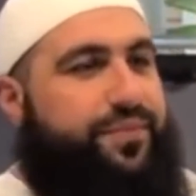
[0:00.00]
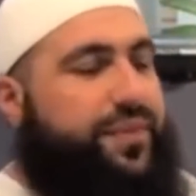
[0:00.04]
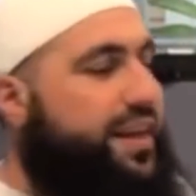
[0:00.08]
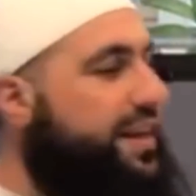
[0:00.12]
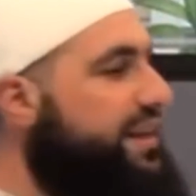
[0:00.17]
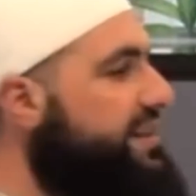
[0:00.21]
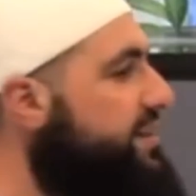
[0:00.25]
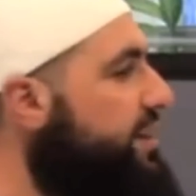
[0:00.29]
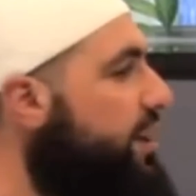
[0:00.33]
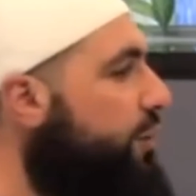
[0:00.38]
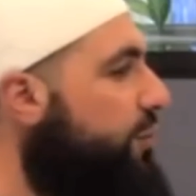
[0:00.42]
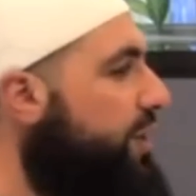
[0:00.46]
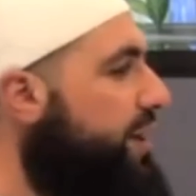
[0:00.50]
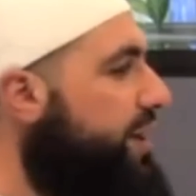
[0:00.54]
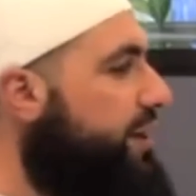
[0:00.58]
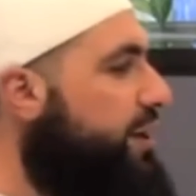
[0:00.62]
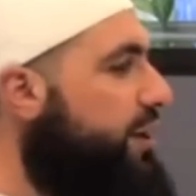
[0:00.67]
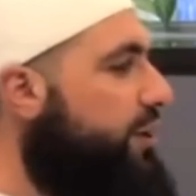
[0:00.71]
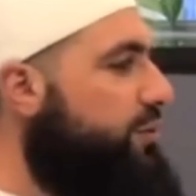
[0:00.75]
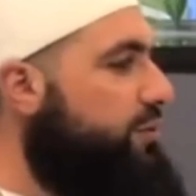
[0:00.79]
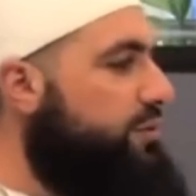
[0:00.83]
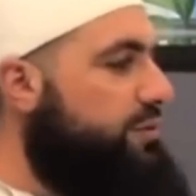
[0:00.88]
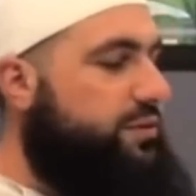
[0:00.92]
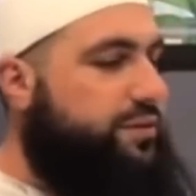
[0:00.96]
There's nowhere to
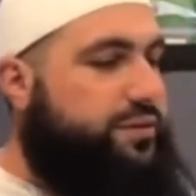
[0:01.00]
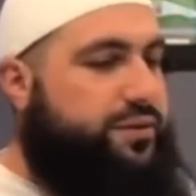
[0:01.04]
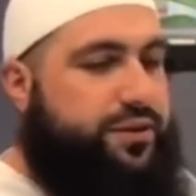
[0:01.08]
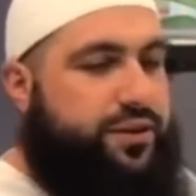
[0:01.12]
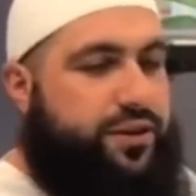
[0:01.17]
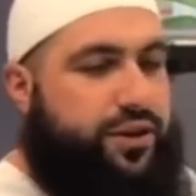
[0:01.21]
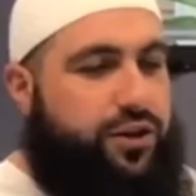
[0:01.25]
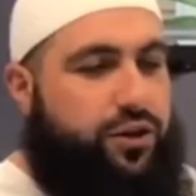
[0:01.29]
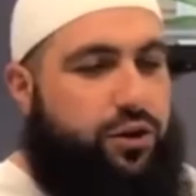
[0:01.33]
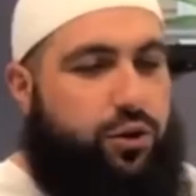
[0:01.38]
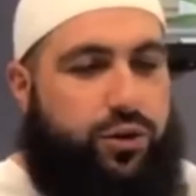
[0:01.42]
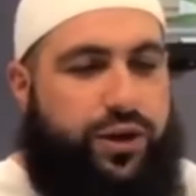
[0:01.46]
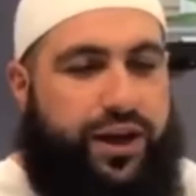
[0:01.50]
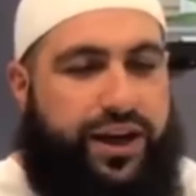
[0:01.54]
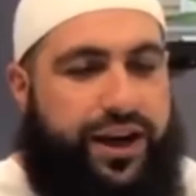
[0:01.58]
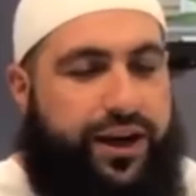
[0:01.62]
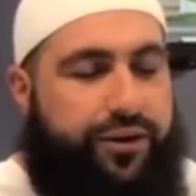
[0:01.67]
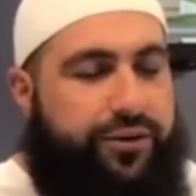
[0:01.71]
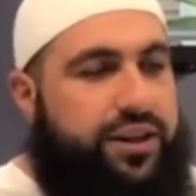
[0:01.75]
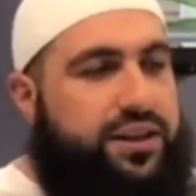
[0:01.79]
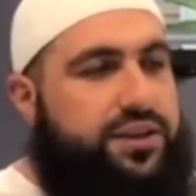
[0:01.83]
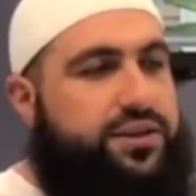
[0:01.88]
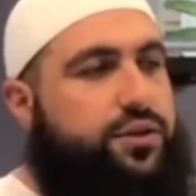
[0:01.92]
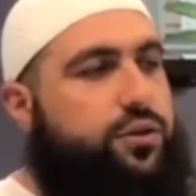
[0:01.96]
go. You look at
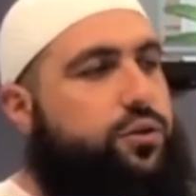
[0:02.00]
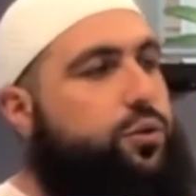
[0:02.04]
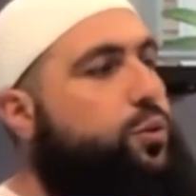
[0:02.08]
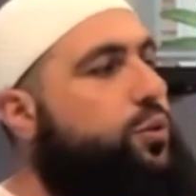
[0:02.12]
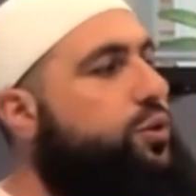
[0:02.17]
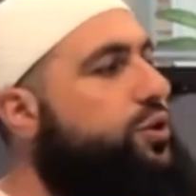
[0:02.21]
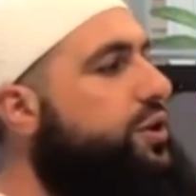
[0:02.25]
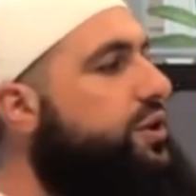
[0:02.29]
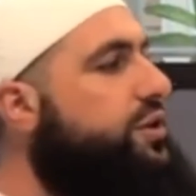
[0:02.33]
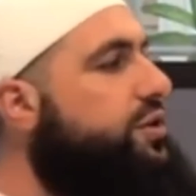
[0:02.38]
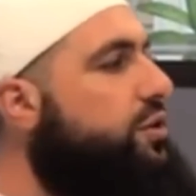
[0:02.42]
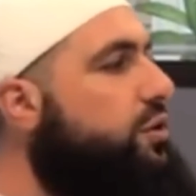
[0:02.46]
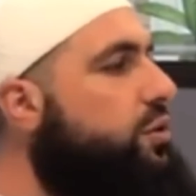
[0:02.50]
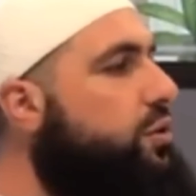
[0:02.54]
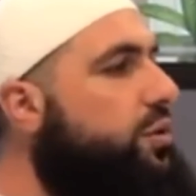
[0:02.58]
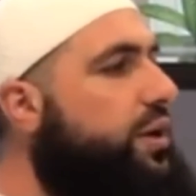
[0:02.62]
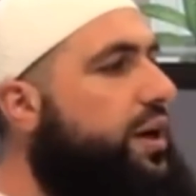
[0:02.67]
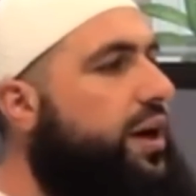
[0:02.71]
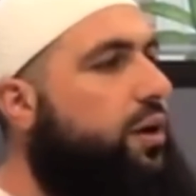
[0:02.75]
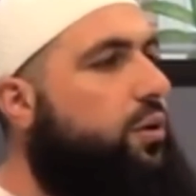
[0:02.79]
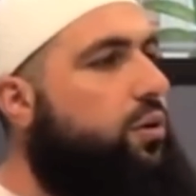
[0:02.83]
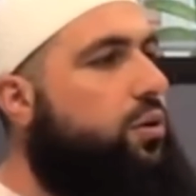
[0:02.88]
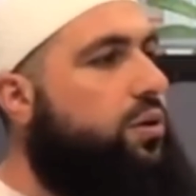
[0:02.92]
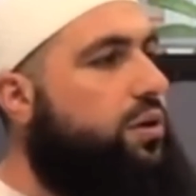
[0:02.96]
our institutions, you look
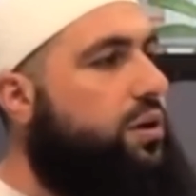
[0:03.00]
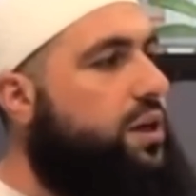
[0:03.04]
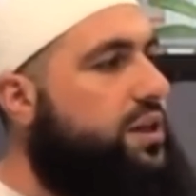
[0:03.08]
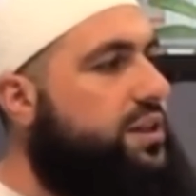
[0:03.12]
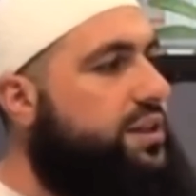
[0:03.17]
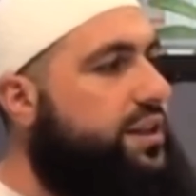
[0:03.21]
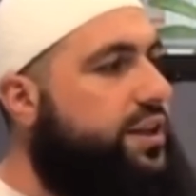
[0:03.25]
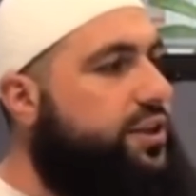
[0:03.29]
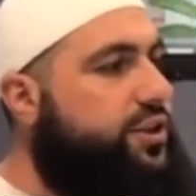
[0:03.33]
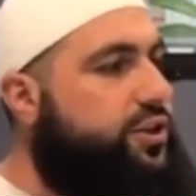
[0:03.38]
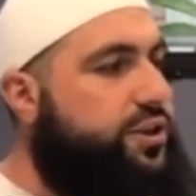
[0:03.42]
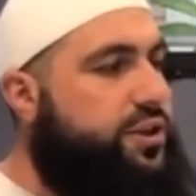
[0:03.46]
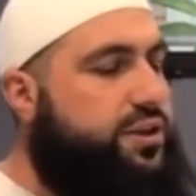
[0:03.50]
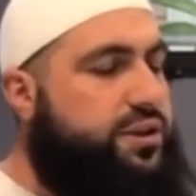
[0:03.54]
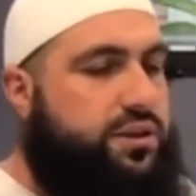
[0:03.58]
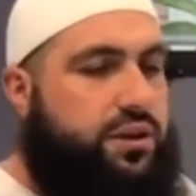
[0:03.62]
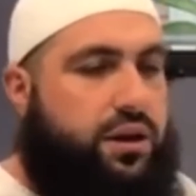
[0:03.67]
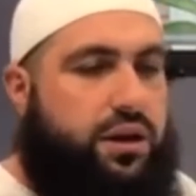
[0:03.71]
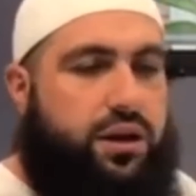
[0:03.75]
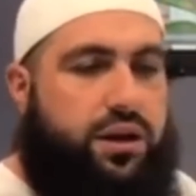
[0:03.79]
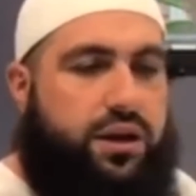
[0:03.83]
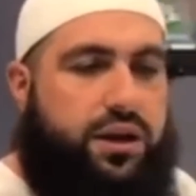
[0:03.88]
at our organizations,